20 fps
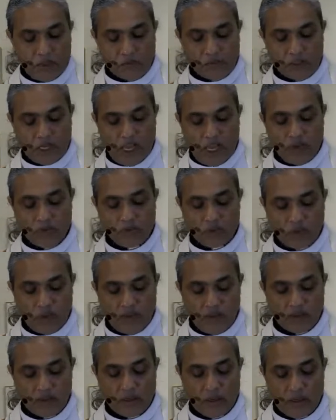times
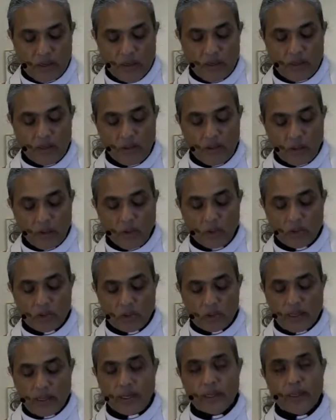when
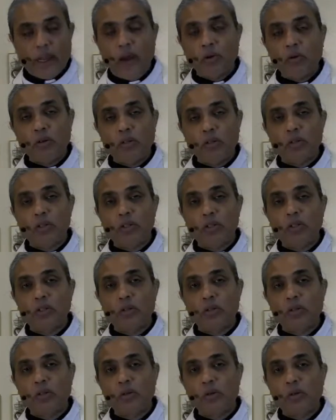those encounters
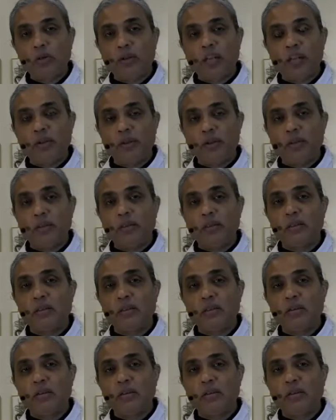could have been